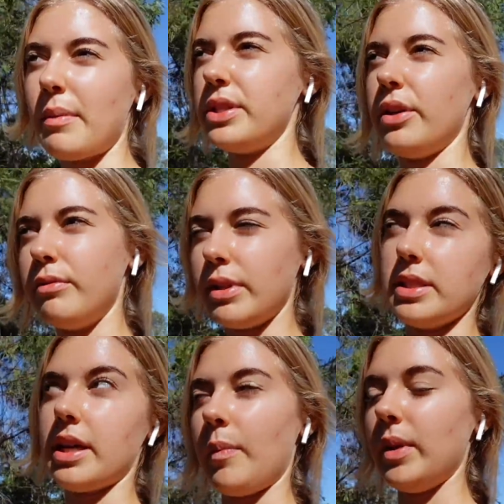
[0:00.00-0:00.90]
was the only
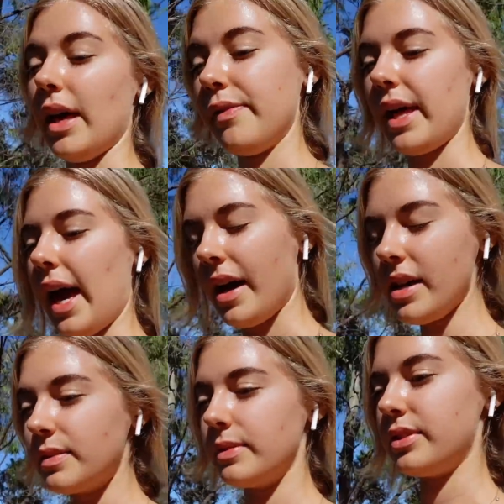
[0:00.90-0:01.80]
really time we left the
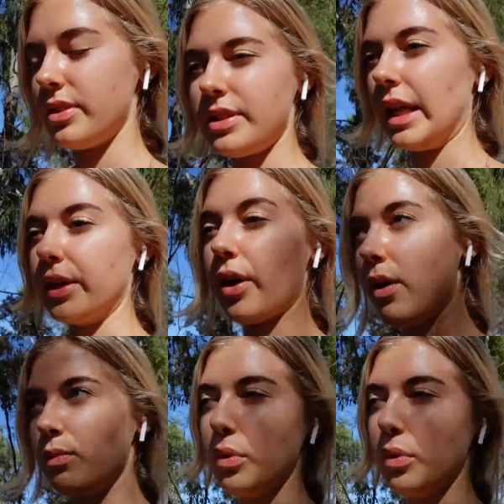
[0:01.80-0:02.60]
house, was just to like go on